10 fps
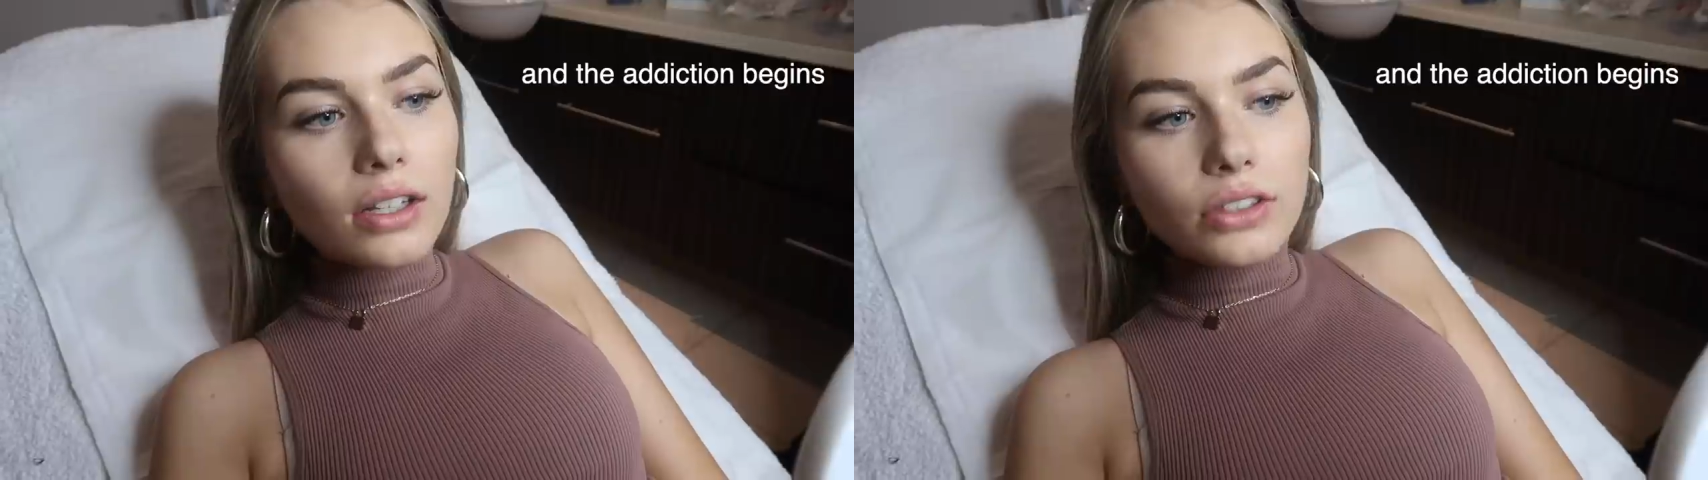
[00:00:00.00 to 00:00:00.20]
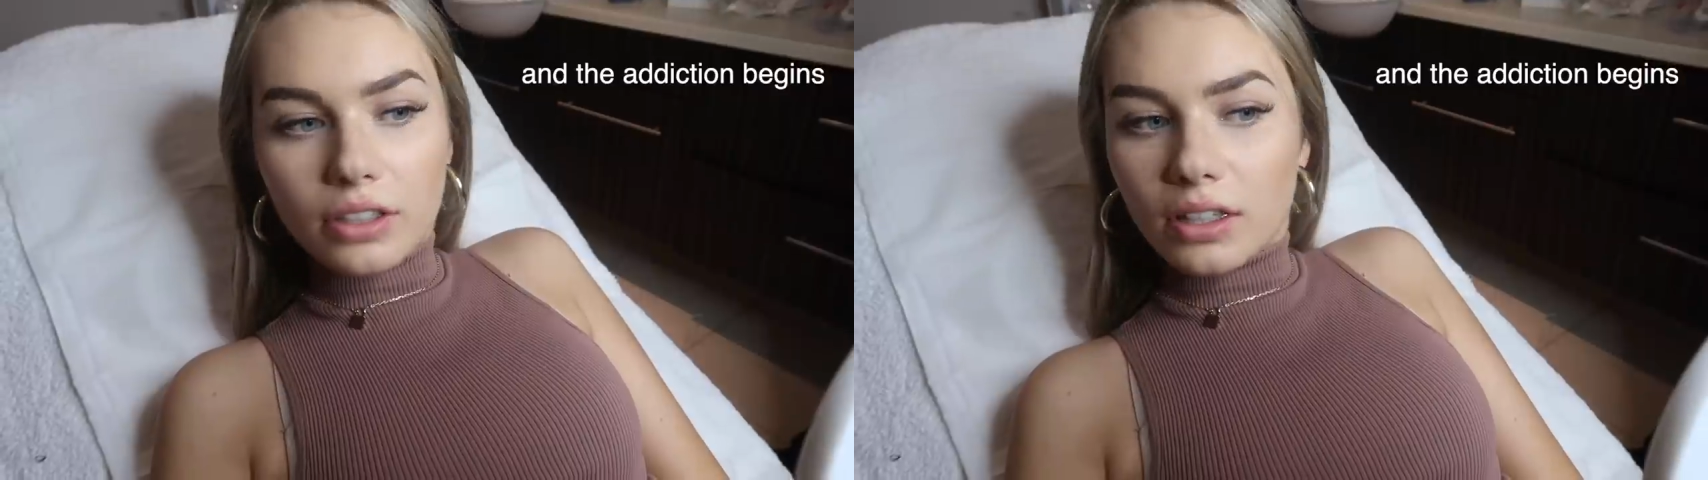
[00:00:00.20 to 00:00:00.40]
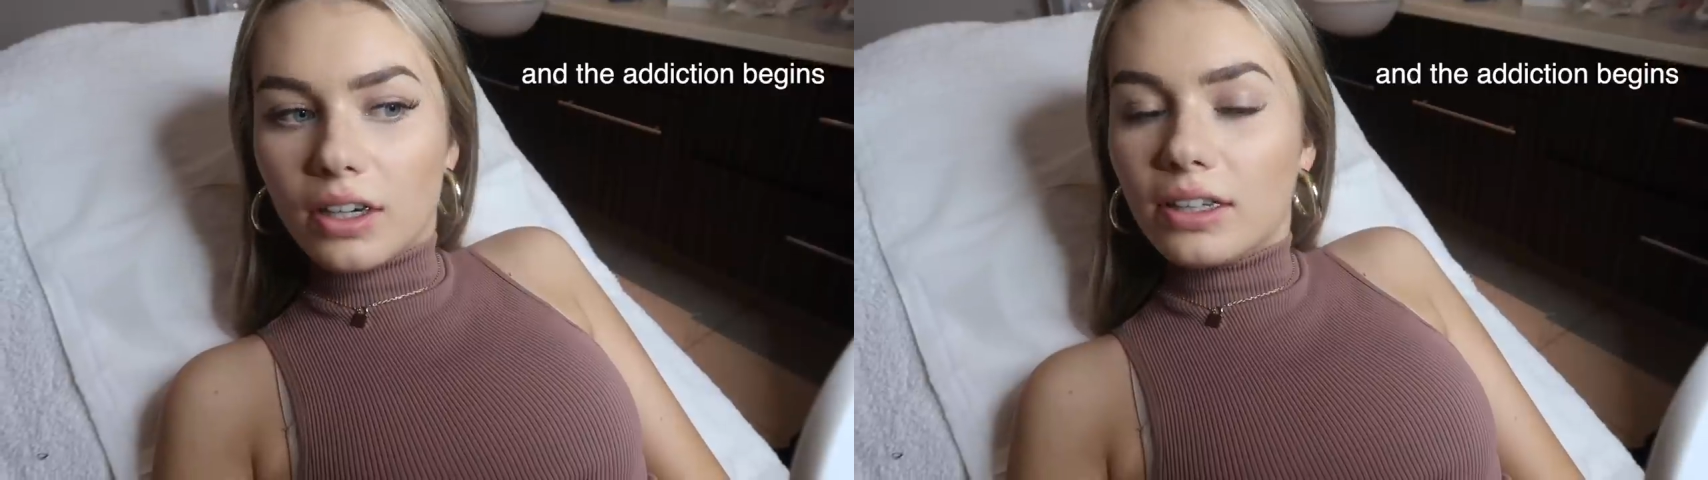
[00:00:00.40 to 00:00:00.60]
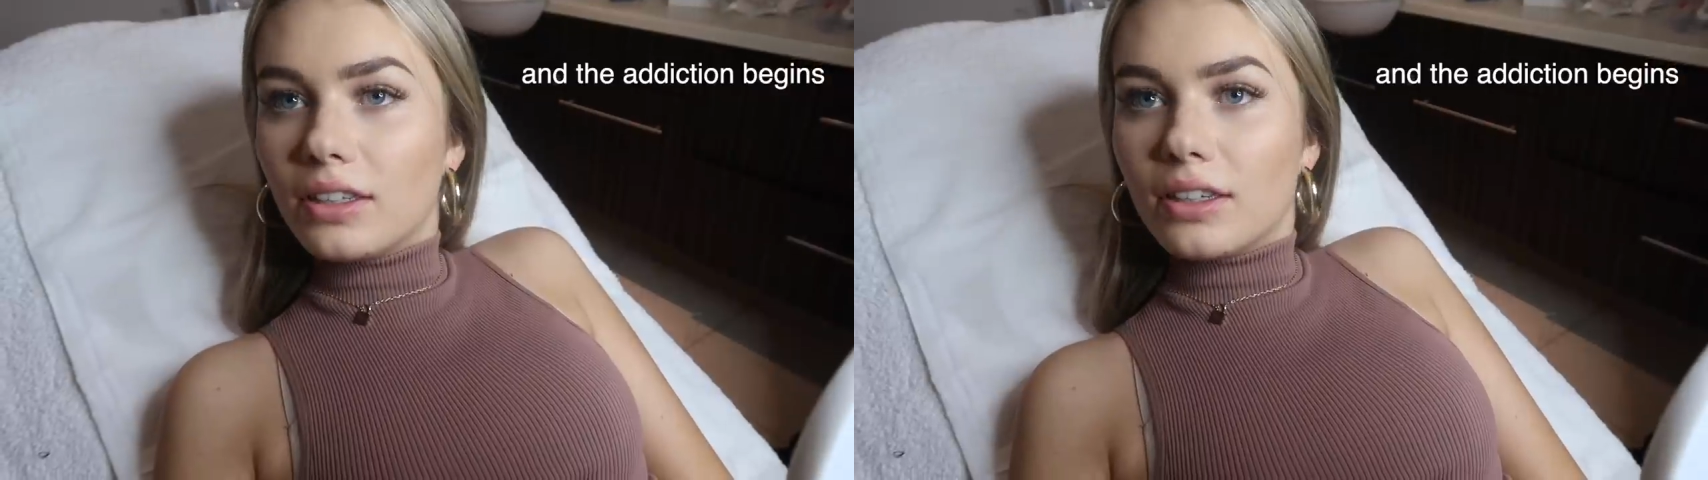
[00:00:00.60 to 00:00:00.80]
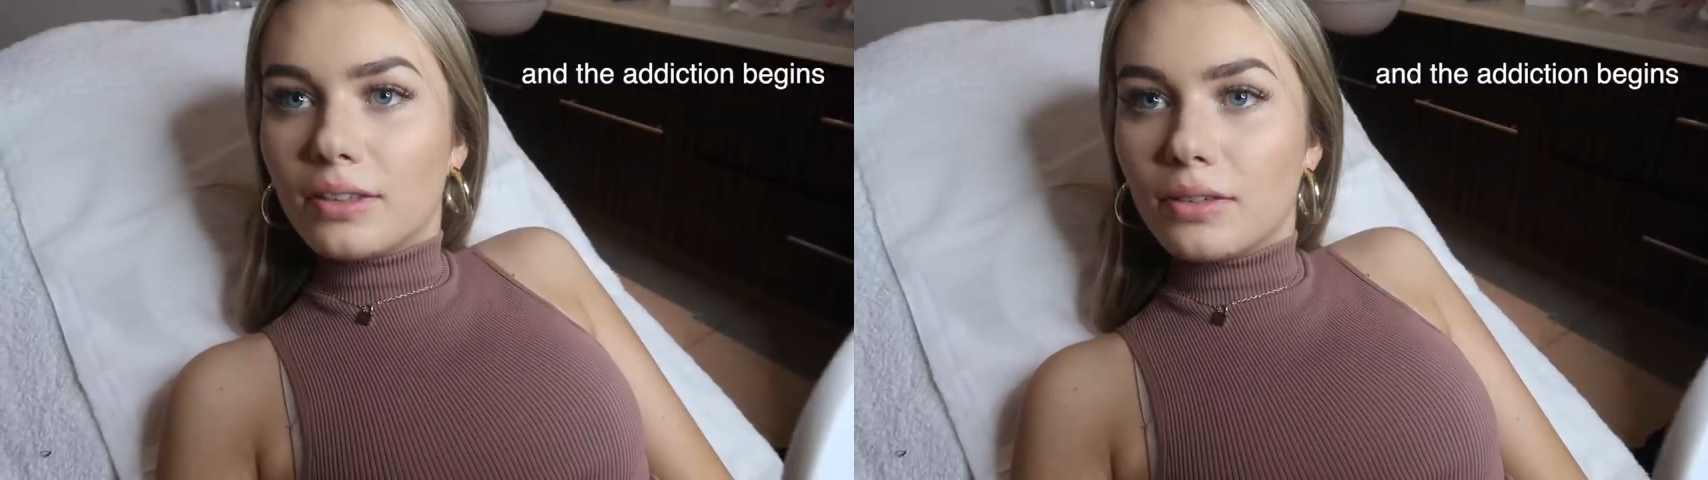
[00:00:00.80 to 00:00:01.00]
Do you think I
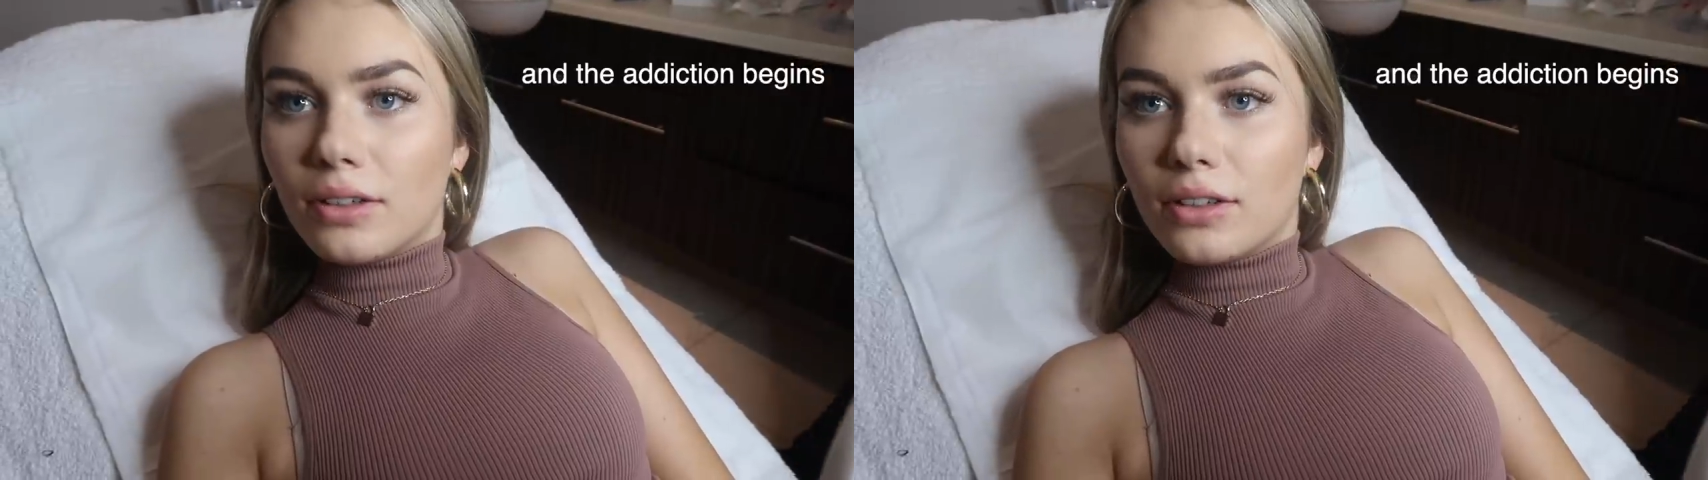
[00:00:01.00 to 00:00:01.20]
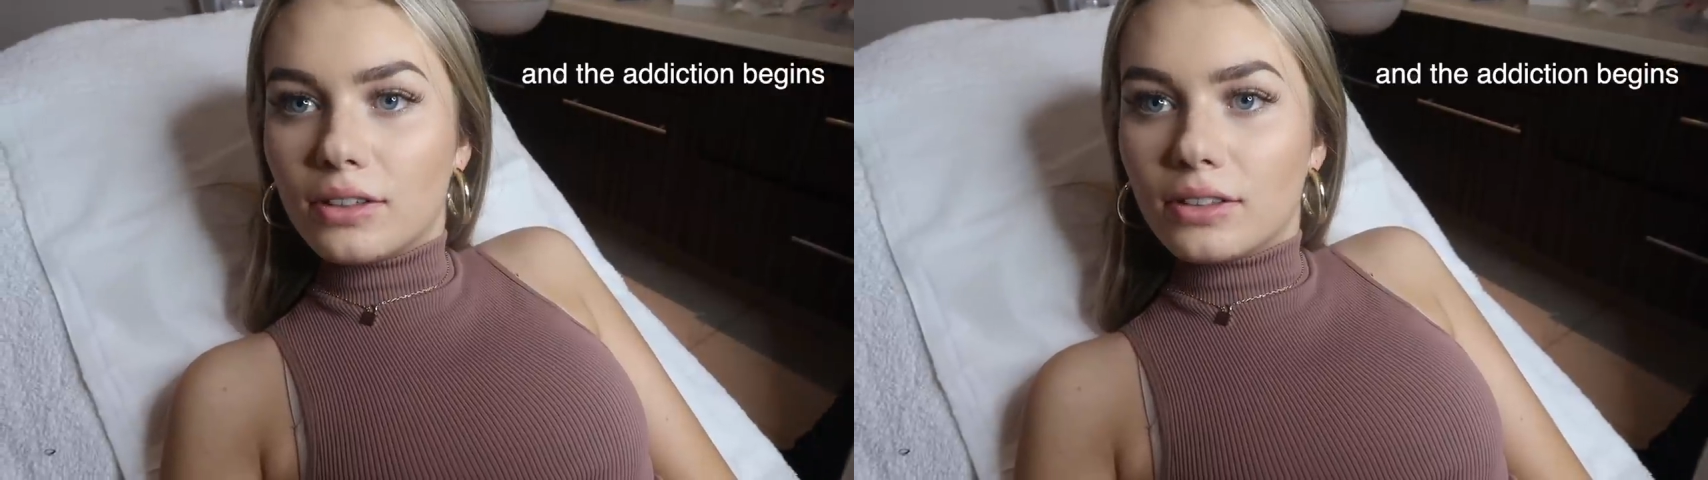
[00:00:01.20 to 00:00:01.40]
need any more?